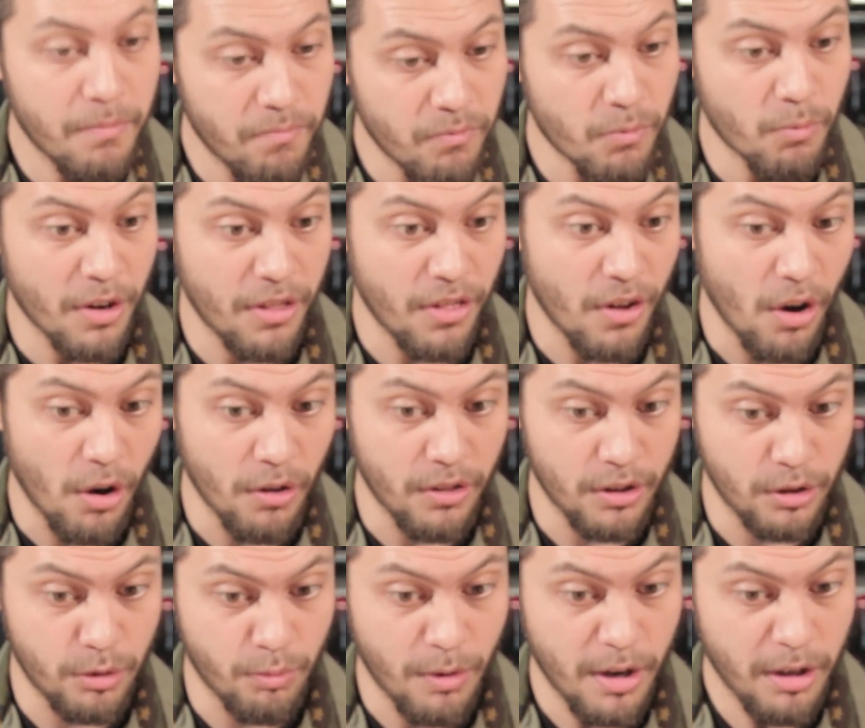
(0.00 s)
with all
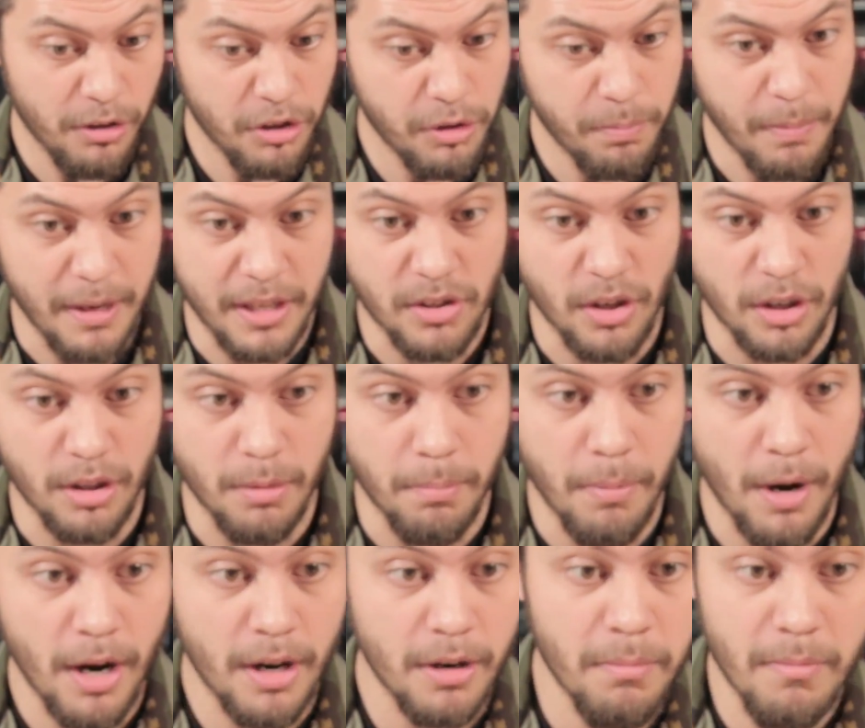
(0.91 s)
this rail space on the
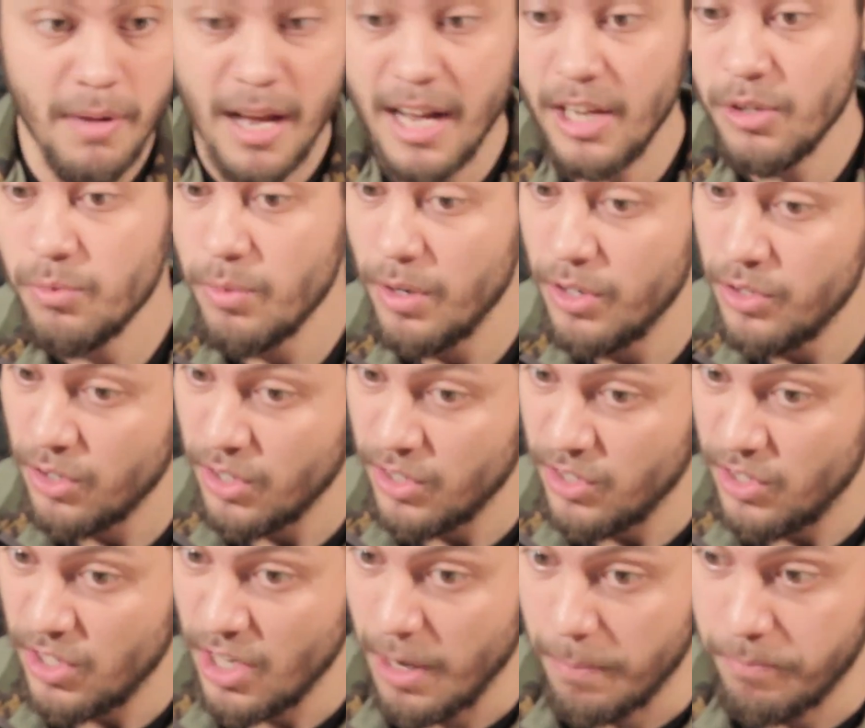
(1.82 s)
bottom, as well as you
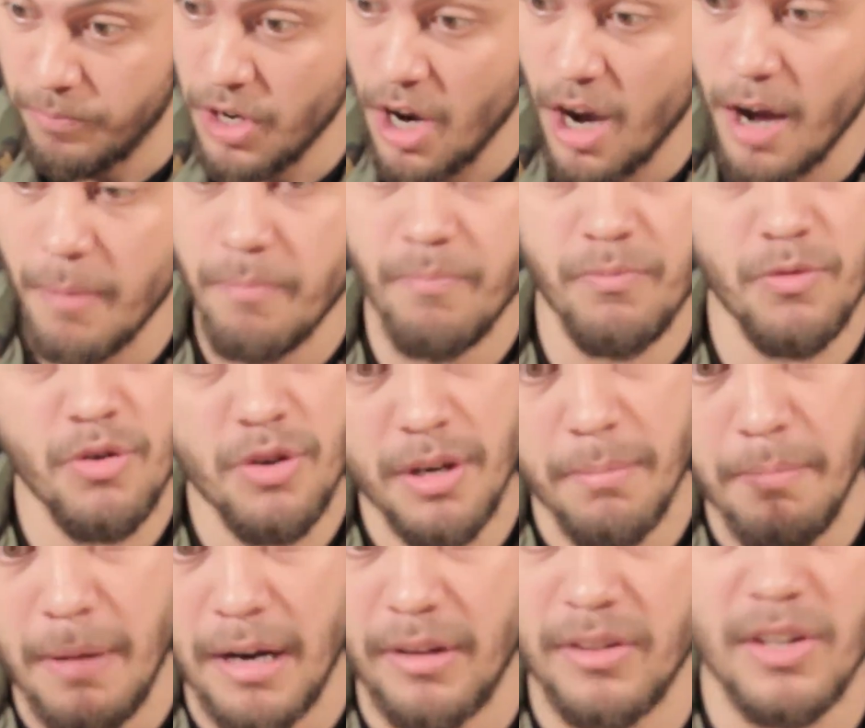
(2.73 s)
can see up top, you
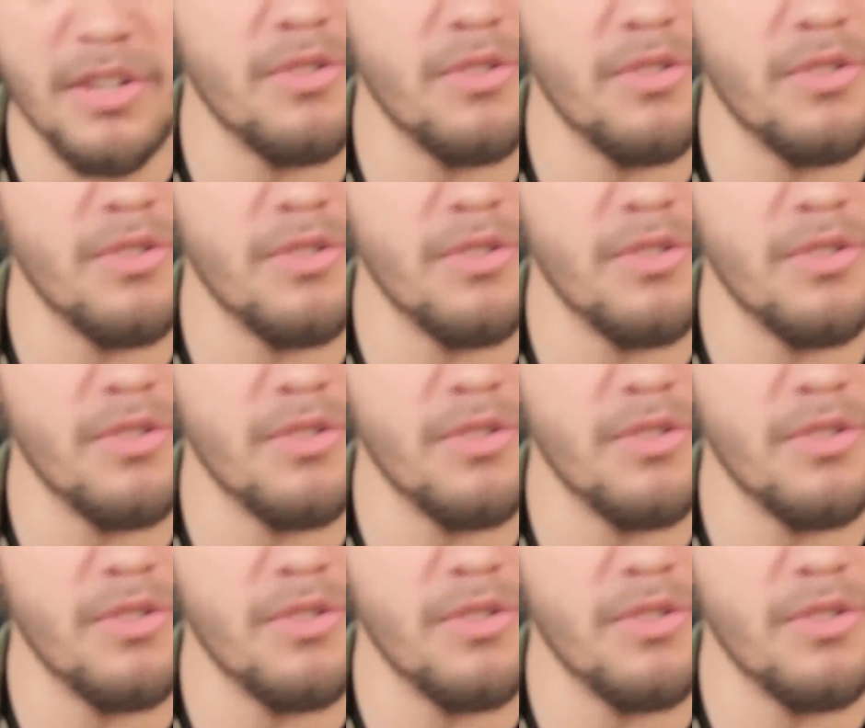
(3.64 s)
can mount